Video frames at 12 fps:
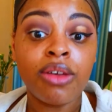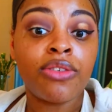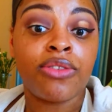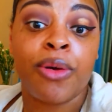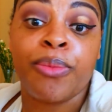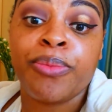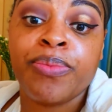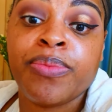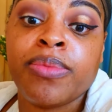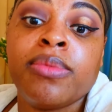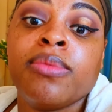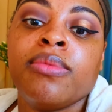So
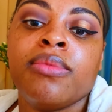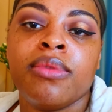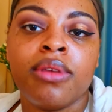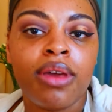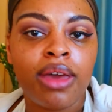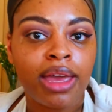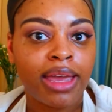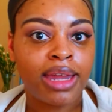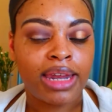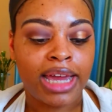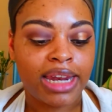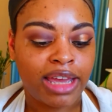
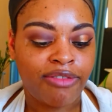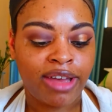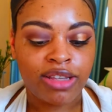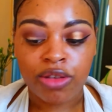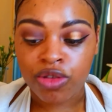again, I digress.